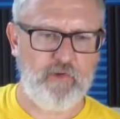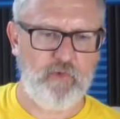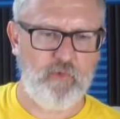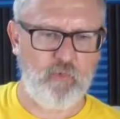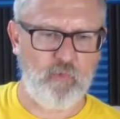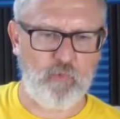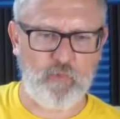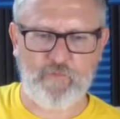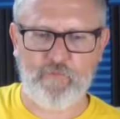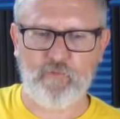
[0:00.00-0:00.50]

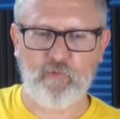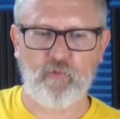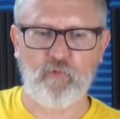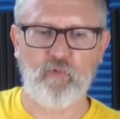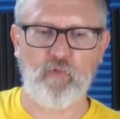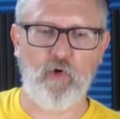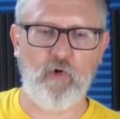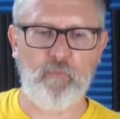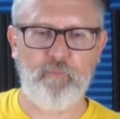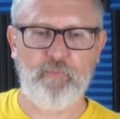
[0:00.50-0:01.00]
withered
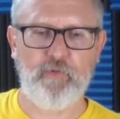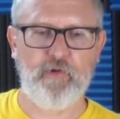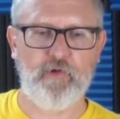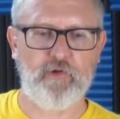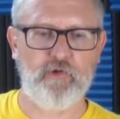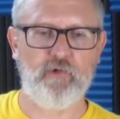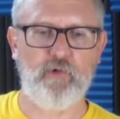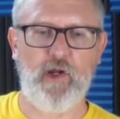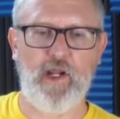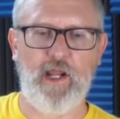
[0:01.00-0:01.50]
rope,
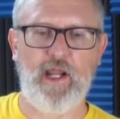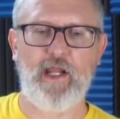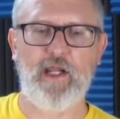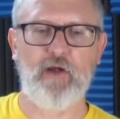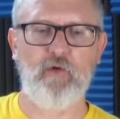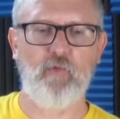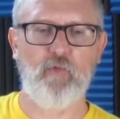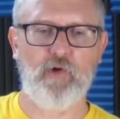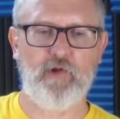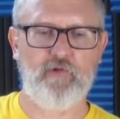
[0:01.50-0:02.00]
you
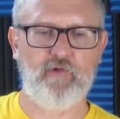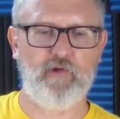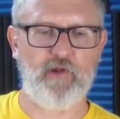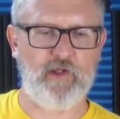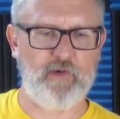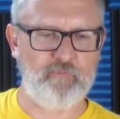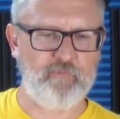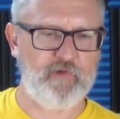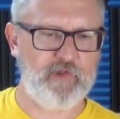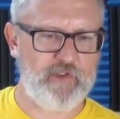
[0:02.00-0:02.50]
hang what's
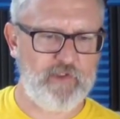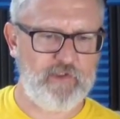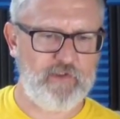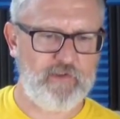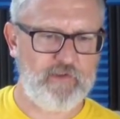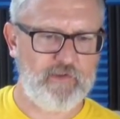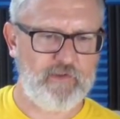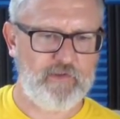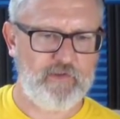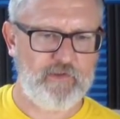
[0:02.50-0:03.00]
empty,
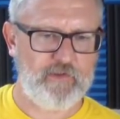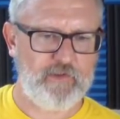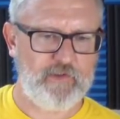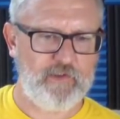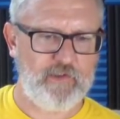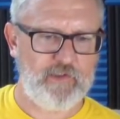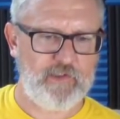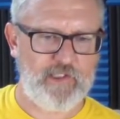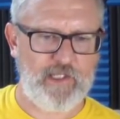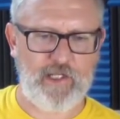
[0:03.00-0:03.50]

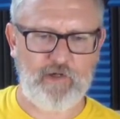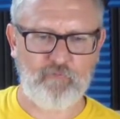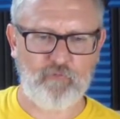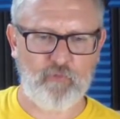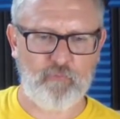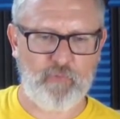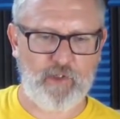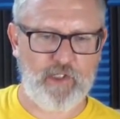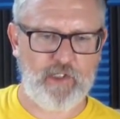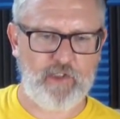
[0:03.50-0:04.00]
can't
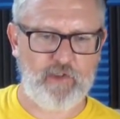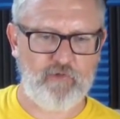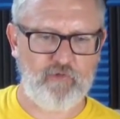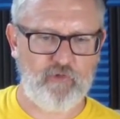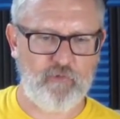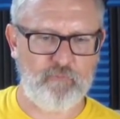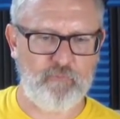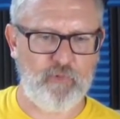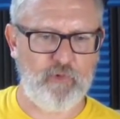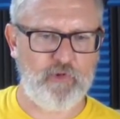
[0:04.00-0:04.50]
remain to
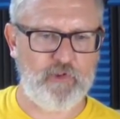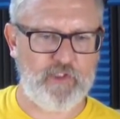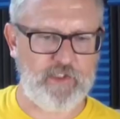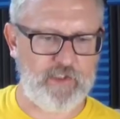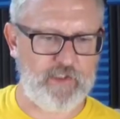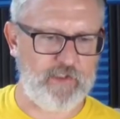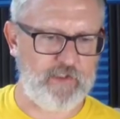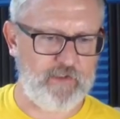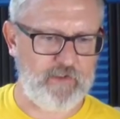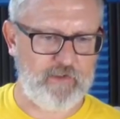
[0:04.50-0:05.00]
put
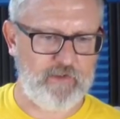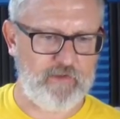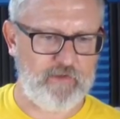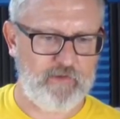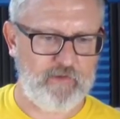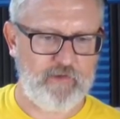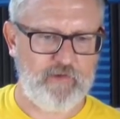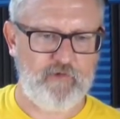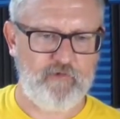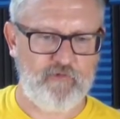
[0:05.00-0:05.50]
in,
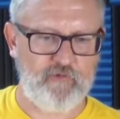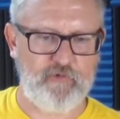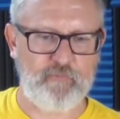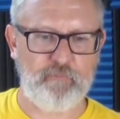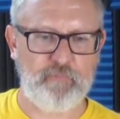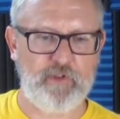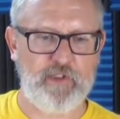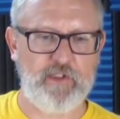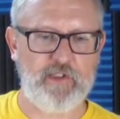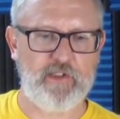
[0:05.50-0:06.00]

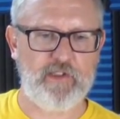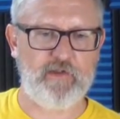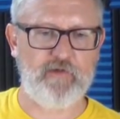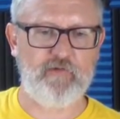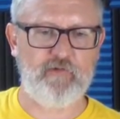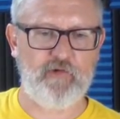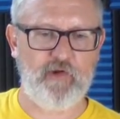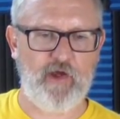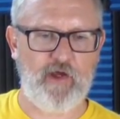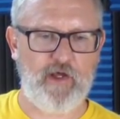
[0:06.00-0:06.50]
simply in
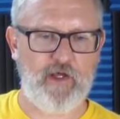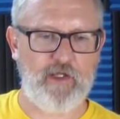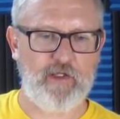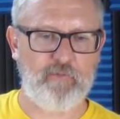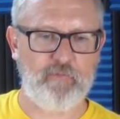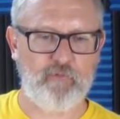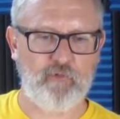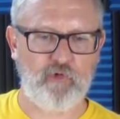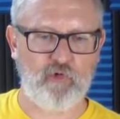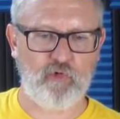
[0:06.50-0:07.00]

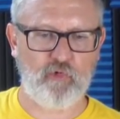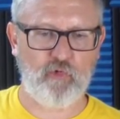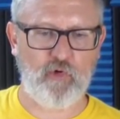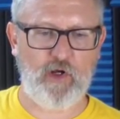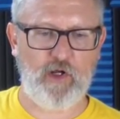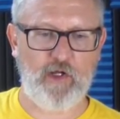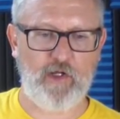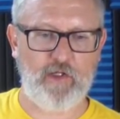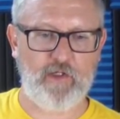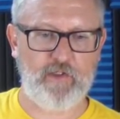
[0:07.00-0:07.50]
time
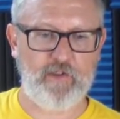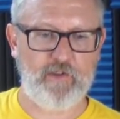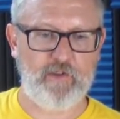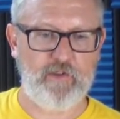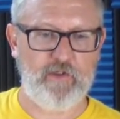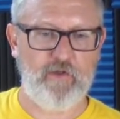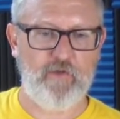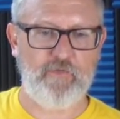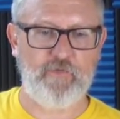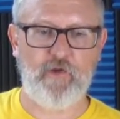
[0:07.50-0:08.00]
cry,
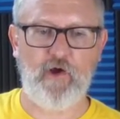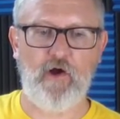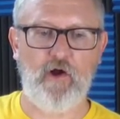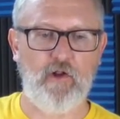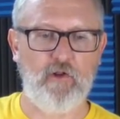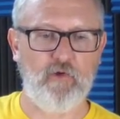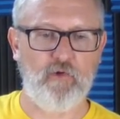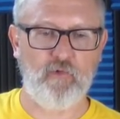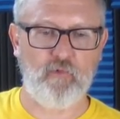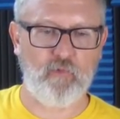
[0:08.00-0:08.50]
the
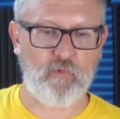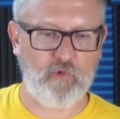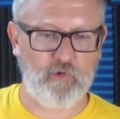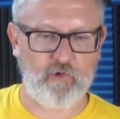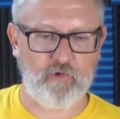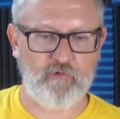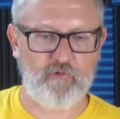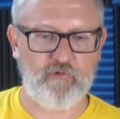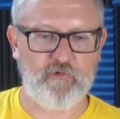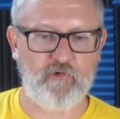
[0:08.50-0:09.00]
hollow
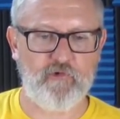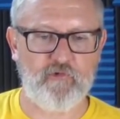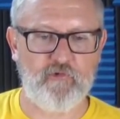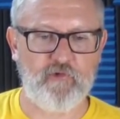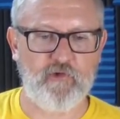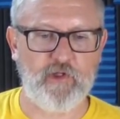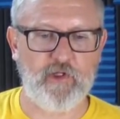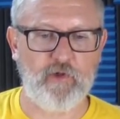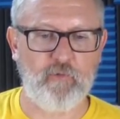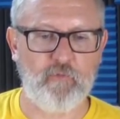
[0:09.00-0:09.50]
words to
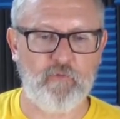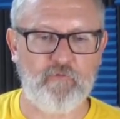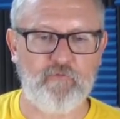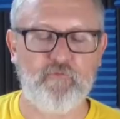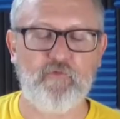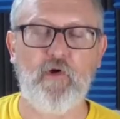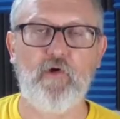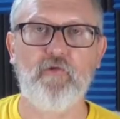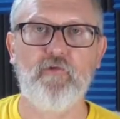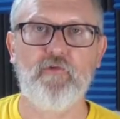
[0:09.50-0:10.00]
sing with
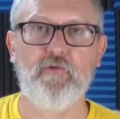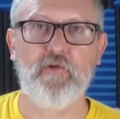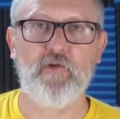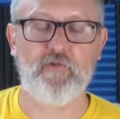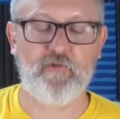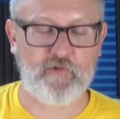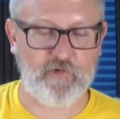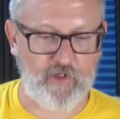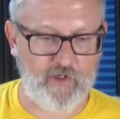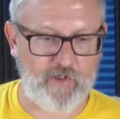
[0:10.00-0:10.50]
false
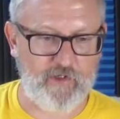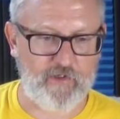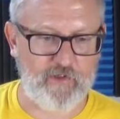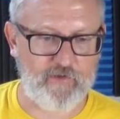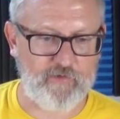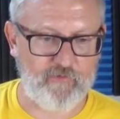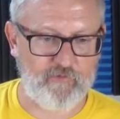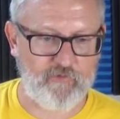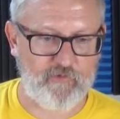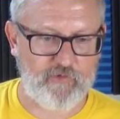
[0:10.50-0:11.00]

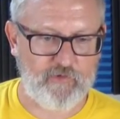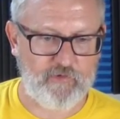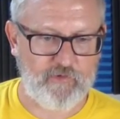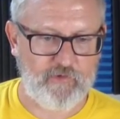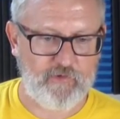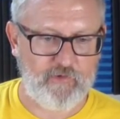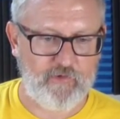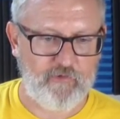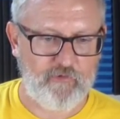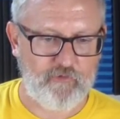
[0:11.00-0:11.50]
disguise.
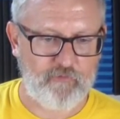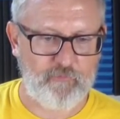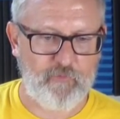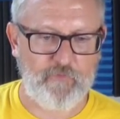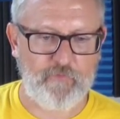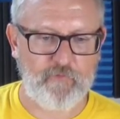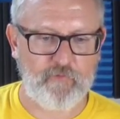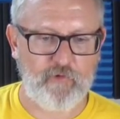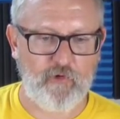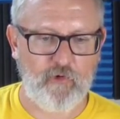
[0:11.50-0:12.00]

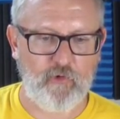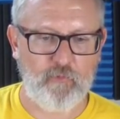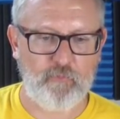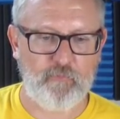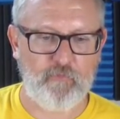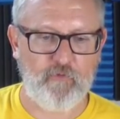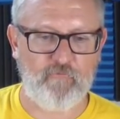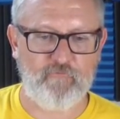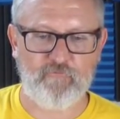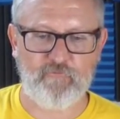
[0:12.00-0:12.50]
Smothered hope,
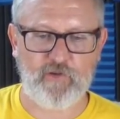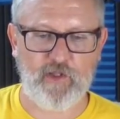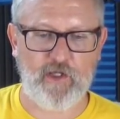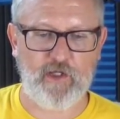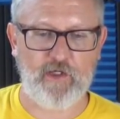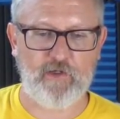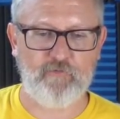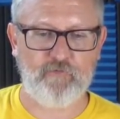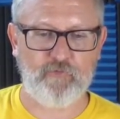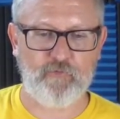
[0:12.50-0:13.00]

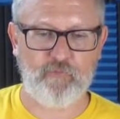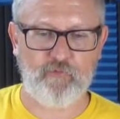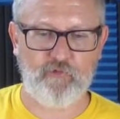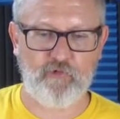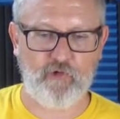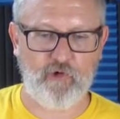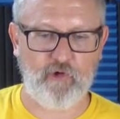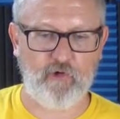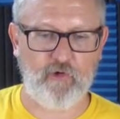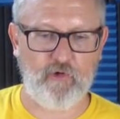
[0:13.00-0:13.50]
fly from
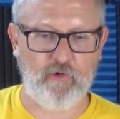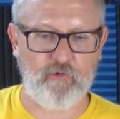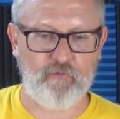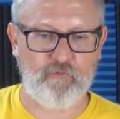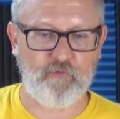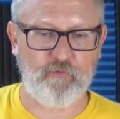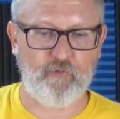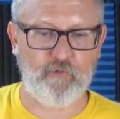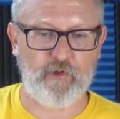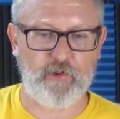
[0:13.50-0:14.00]
sorrow
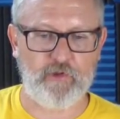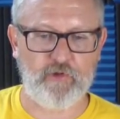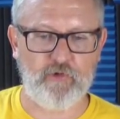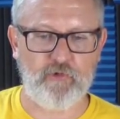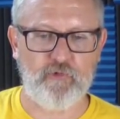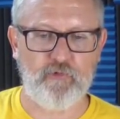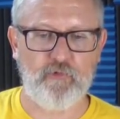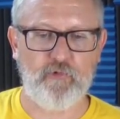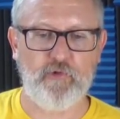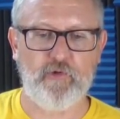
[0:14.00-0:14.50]
for a
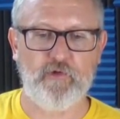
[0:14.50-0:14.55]
new